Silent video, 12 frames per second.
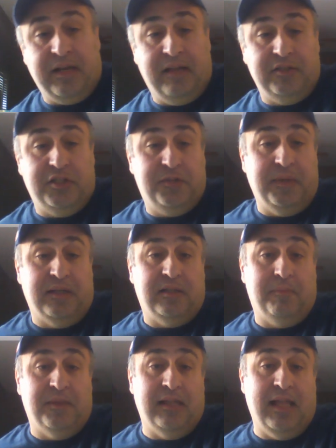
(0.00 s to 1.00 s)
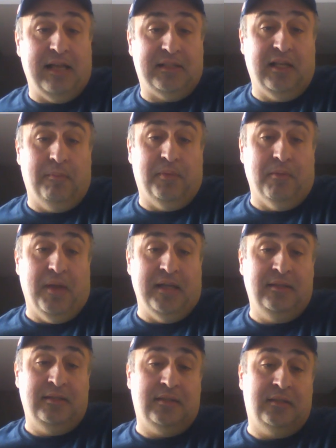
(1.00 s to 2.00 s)
that I just picked up in the last couple of
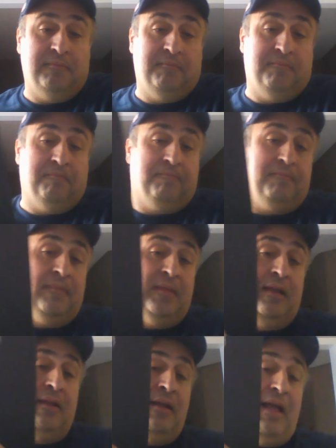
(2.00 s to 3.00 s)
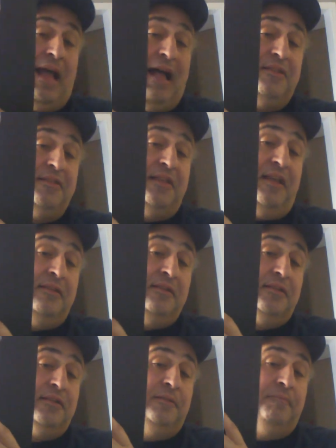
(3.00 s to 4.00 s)
months
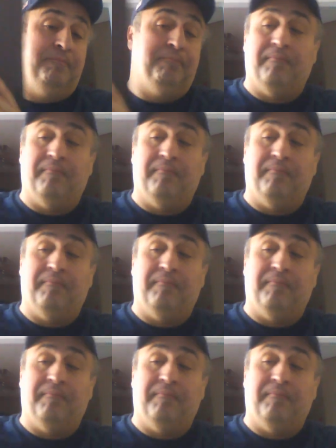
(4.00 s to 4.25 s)
Alcest.